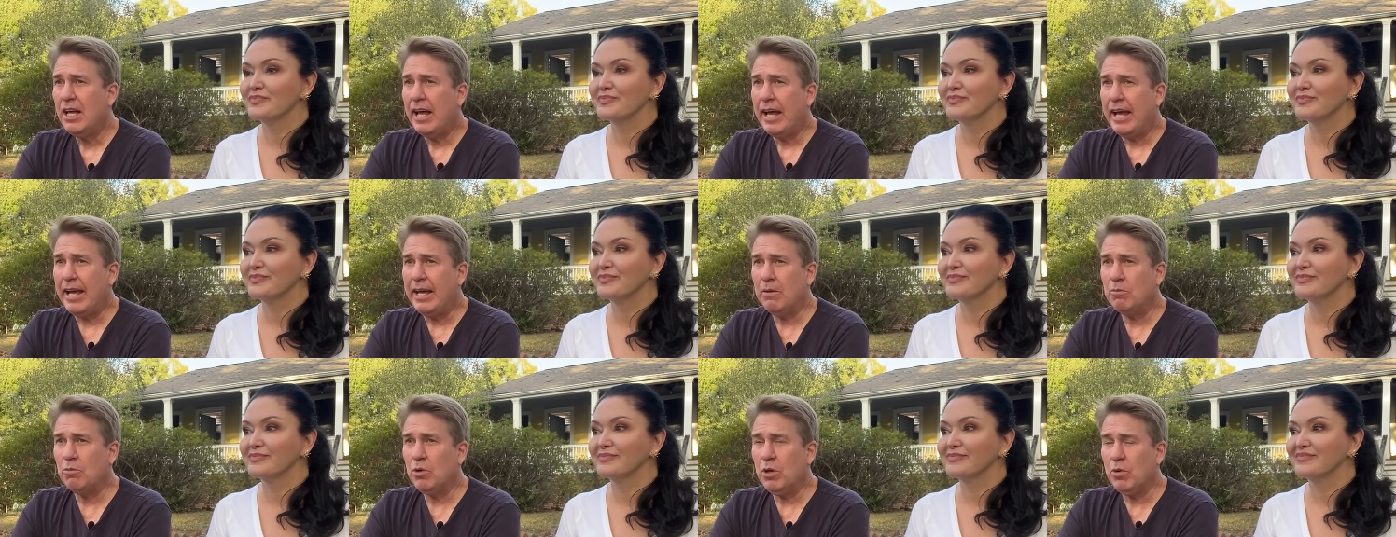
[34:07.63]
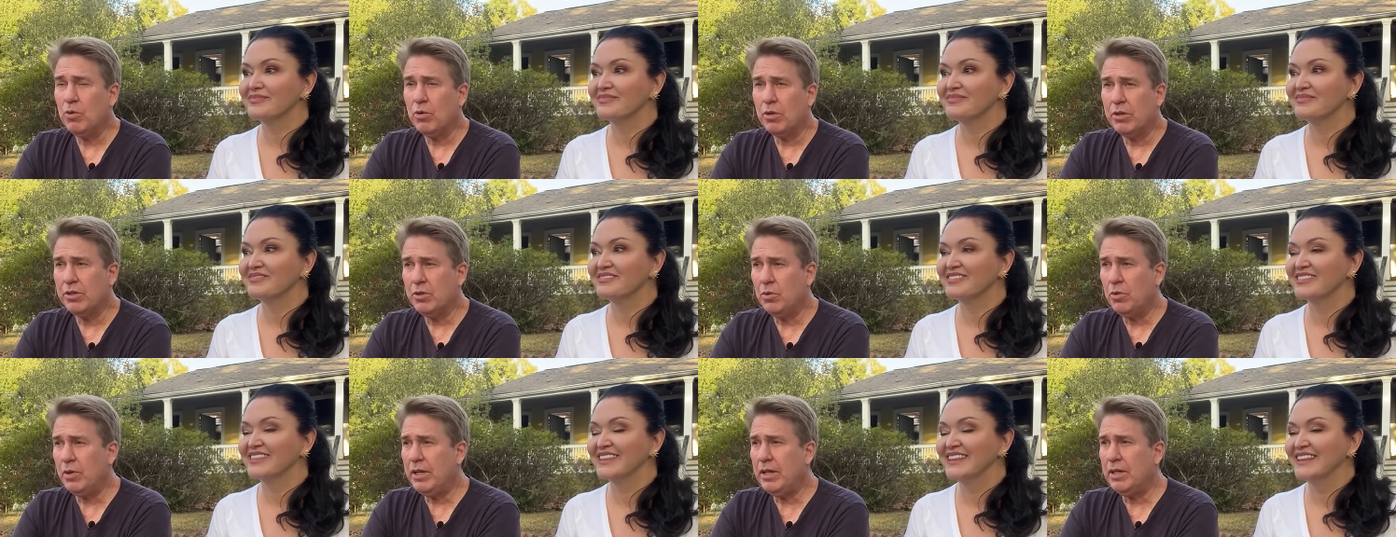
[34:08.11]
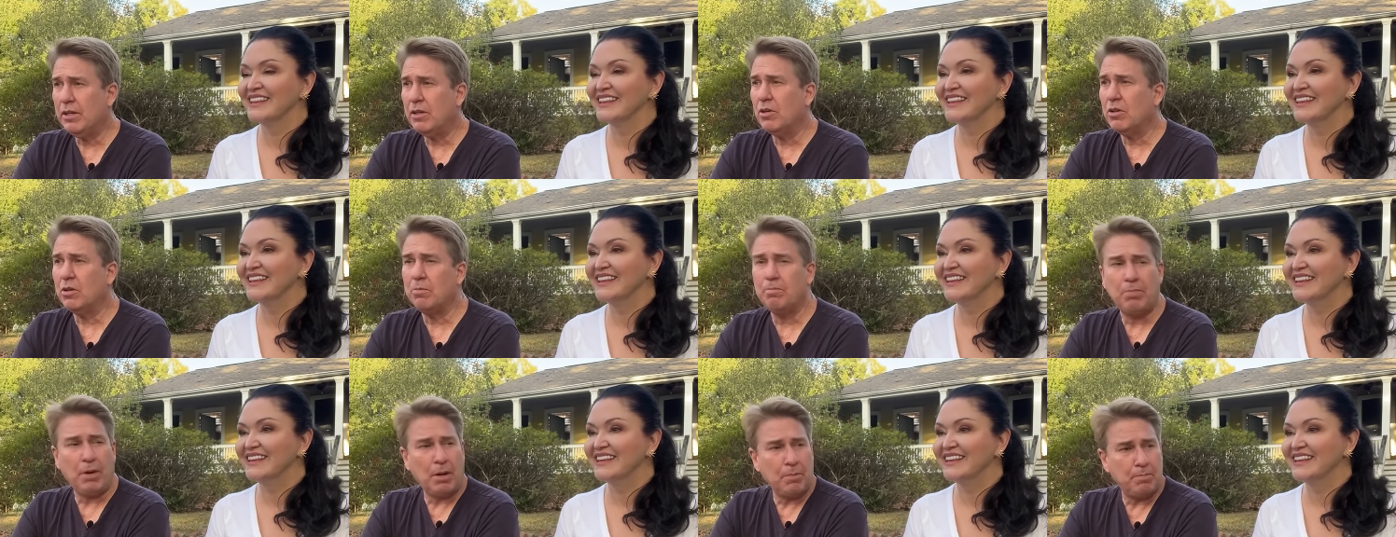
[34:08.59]
Speaker 1: and we were doing a
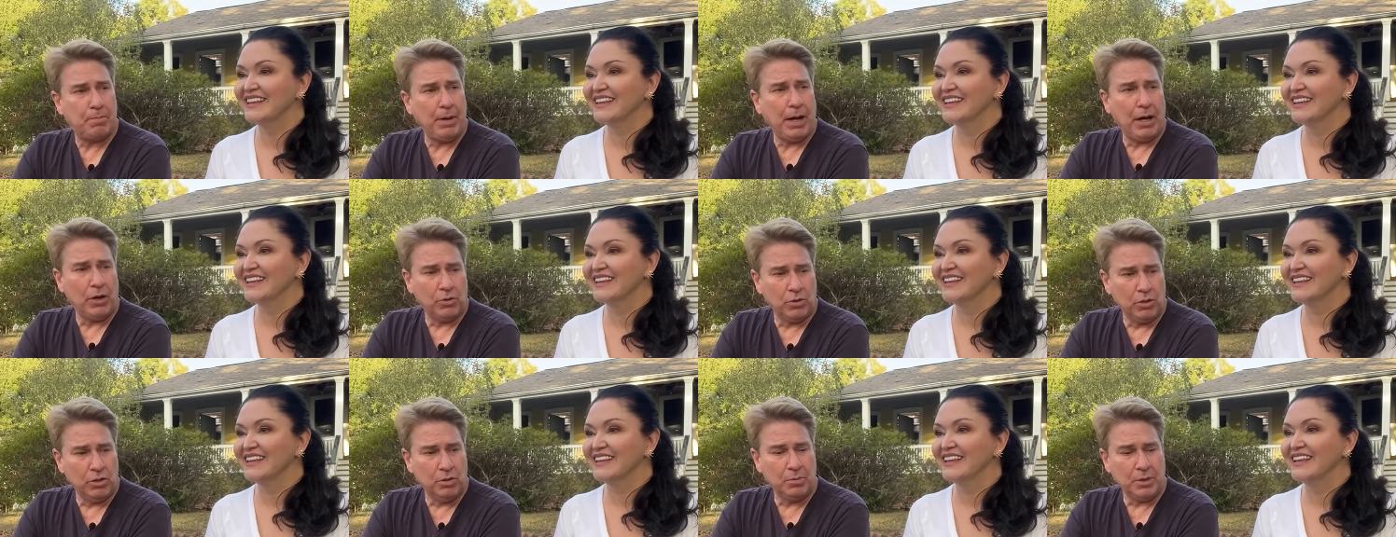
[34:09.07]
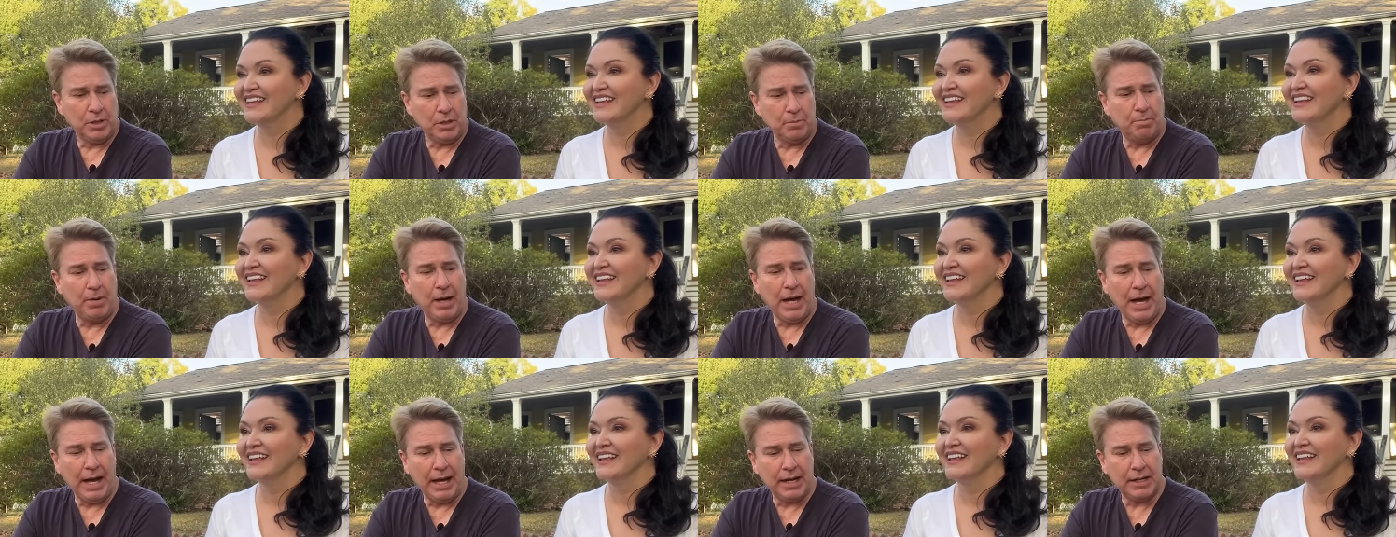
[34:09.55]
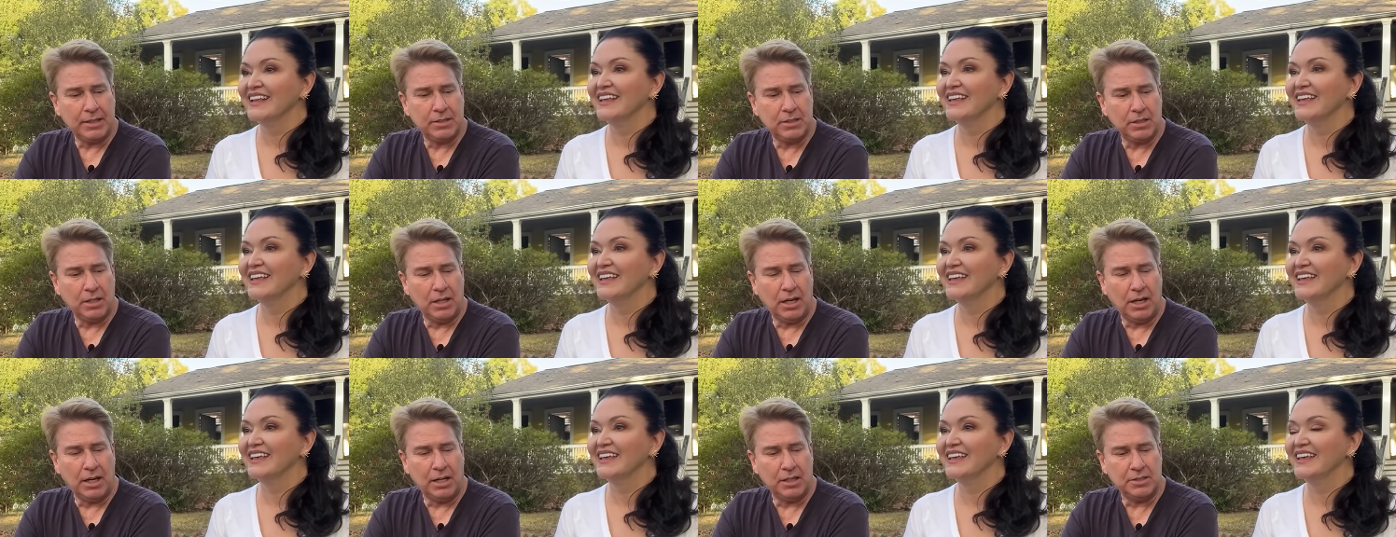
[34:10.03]
little bump out room in the back,
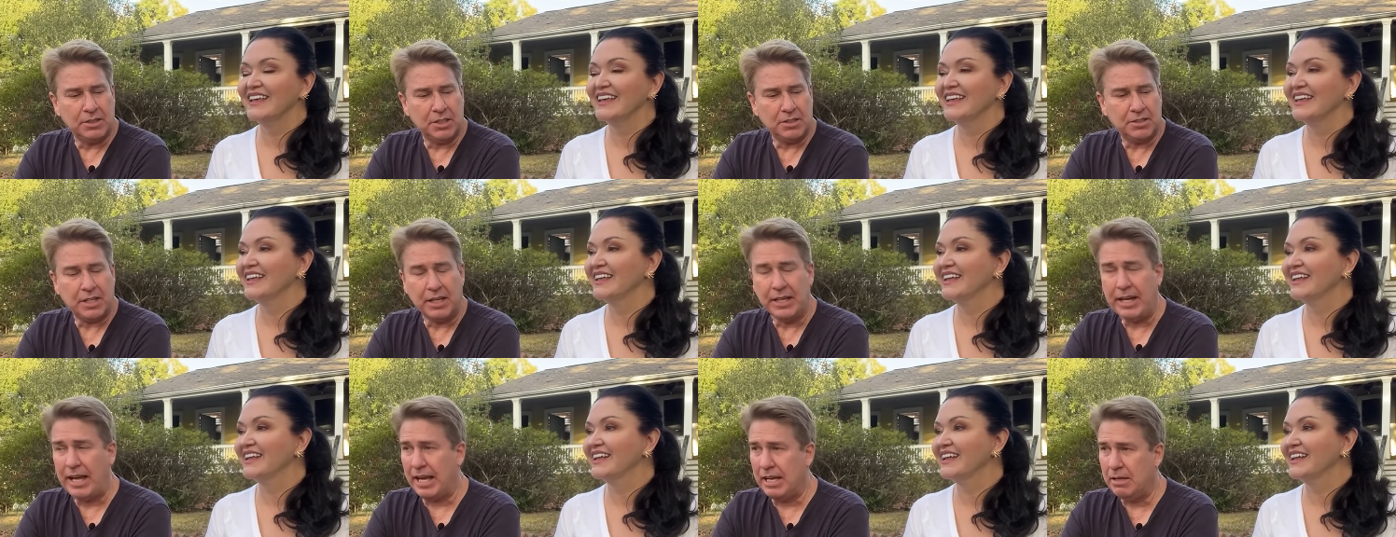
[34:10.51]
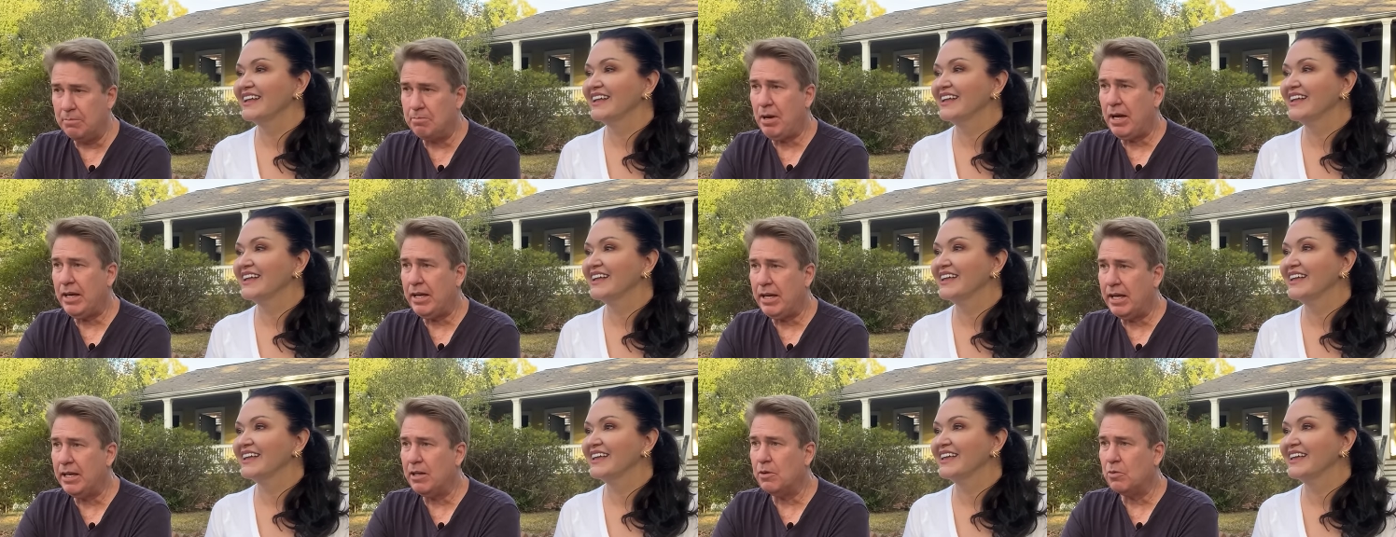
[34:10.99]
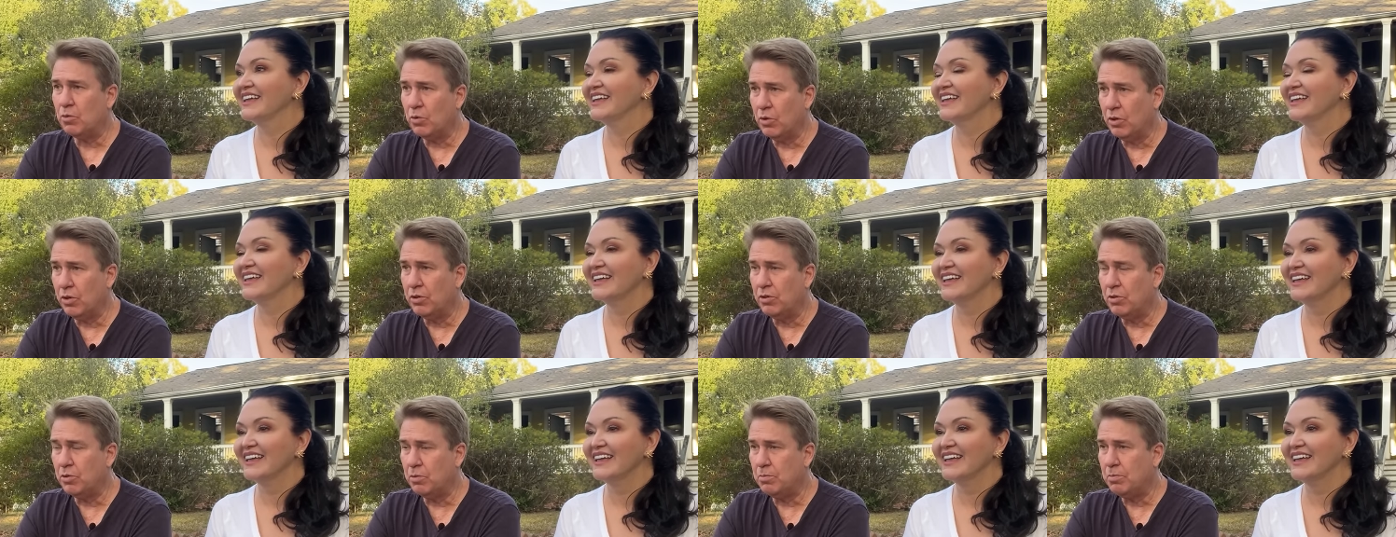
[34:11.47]
uh, just an eight by eight
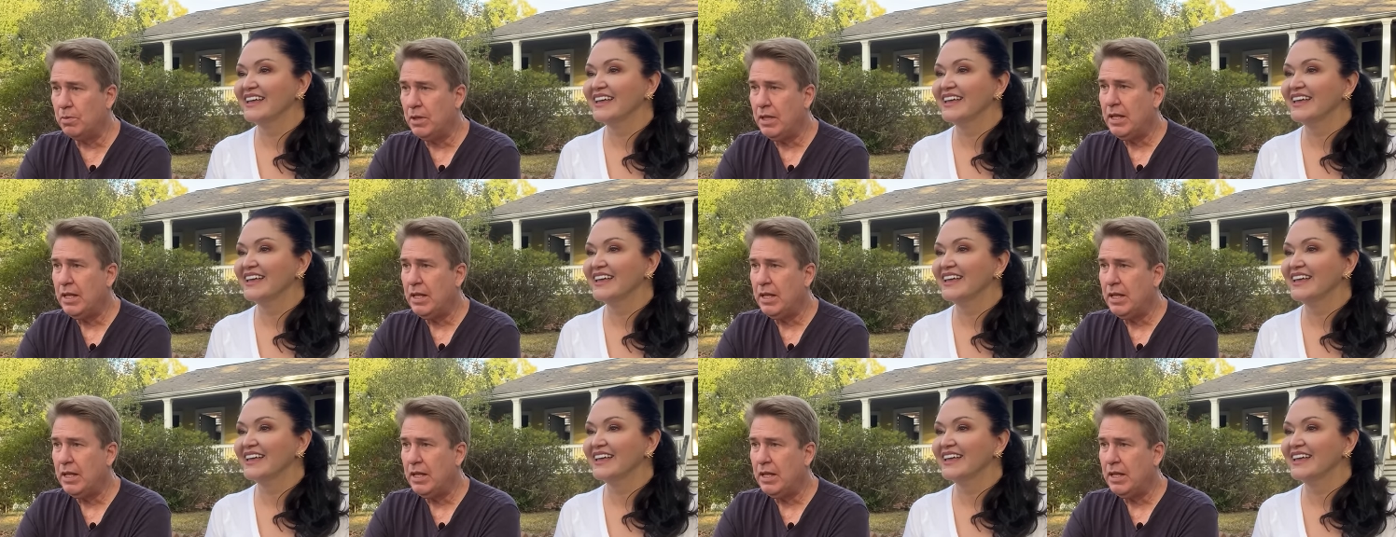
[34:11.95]
room